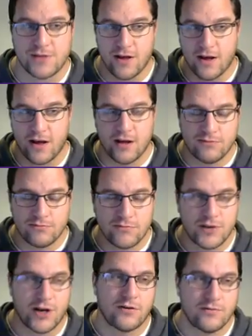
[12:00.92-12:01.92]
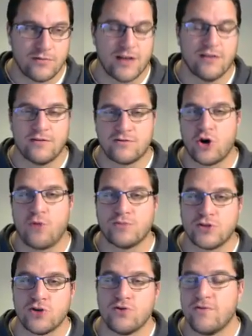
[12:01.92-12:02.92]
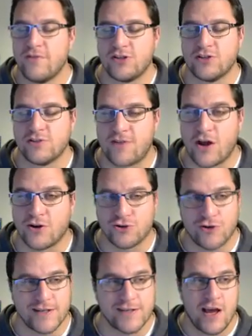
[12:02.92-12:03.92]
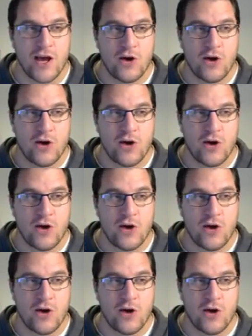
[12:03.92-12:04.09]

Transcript: that are you know in the top two divisions of countries,